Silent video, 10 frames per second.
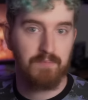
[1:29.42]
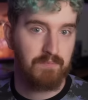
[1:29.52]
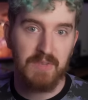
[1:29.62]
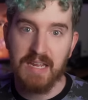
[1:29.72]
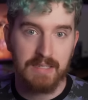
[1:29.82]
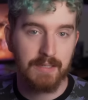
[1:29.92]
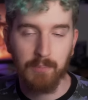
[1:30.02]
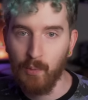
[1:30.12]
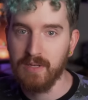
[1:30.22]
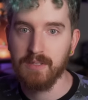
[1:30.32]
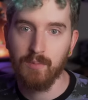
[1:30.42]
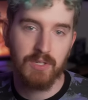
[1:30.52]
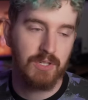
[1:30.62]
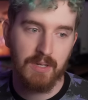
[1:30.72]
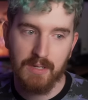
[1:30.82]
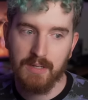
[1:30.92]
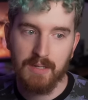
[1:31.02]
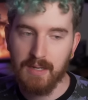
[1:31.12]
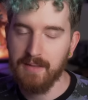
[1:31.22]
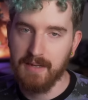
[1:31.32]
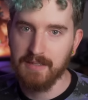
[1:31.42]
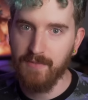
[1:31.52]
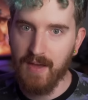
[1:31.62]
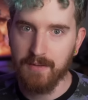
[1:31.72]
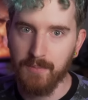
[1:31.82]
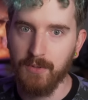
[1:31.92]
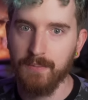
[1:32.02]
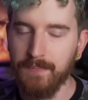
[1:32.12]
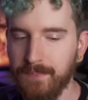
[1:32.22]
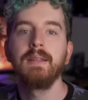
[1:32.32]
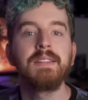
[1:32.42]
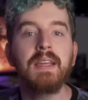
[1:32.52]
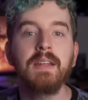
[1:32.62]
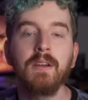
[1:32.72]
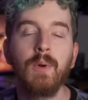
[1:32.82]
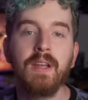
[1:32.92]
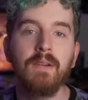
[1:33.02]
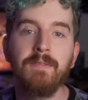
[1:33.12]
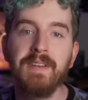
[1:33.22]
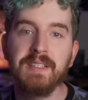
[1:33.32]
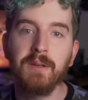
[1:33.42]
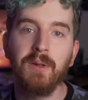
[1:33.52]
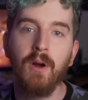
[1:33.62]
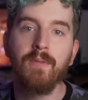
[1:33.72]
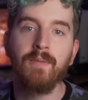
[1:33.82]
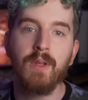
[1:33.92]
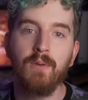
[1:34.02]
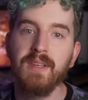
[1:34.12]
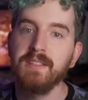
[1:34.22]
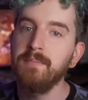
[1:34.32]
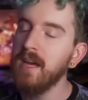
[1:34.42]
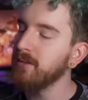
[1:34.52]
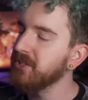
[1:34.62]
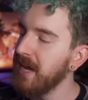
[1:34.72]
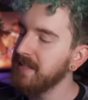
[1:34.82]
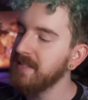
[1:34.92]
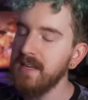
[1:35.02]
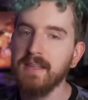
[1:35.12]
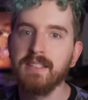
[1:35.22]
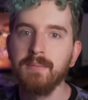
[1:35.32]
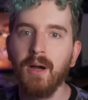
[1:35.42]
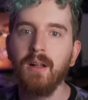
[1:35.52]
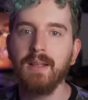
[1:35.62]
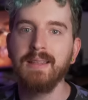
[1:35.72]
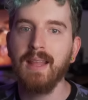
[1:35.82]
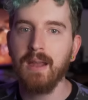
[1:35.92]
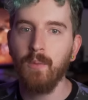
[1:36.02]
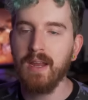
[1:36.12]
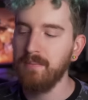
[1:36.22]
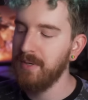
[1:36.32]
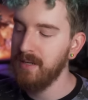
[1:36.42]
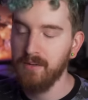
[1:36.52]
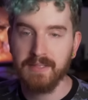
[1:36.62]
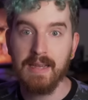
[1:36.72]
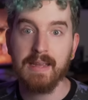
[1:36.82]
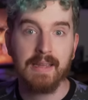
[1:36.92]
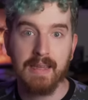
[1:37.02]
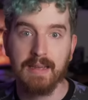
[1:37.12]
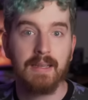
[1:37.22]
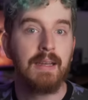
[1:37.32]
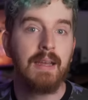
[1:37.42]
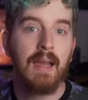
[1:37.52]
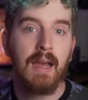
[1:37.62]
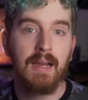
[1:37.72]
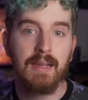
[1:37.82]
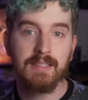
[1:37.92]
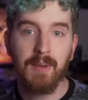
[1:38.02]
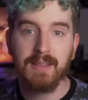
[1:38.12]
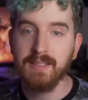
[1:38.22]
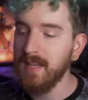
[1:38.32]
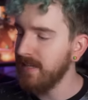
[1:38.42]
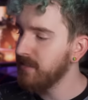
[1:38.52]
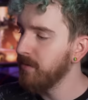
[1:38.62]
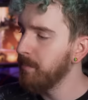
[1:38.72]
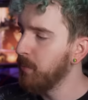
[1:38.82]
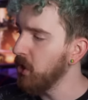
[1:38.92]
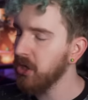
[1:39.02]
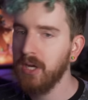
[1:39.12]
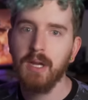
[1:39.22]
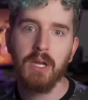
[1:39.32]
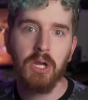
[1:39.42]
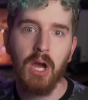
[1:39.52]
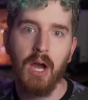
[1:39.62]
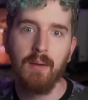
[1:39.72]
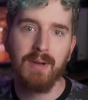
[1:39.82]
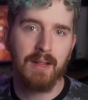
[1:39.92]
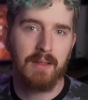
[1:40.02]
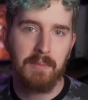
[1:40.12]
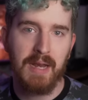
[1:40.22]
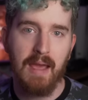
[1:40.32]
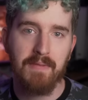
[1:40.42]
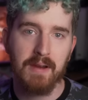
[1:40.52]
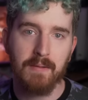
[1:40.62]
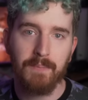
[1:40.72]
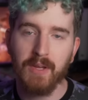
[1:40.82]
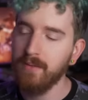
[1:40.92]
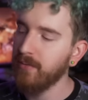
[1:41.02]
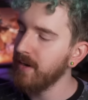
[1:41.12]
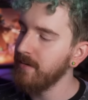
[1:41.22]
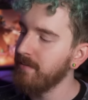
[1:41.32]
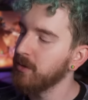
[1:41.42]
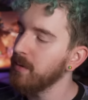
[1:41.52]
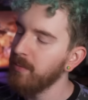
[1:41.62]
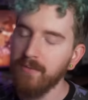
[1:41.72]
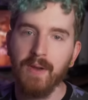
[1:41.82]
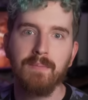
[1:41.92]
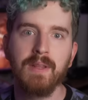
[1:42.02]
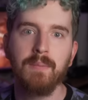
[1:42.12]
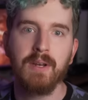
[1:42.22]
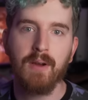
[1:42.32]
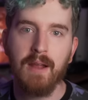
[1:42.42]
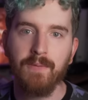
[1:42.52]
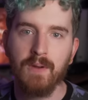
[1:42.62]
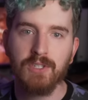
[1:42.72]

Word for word: needs points, which I think is valuable. Taking a quick physical overview, this metal chassis is small and lightweight, but it'll take a kick. Uh, it's about the size of a book, uh, but a little bit heavier. On the front, you have a 3.5 millimeter headphone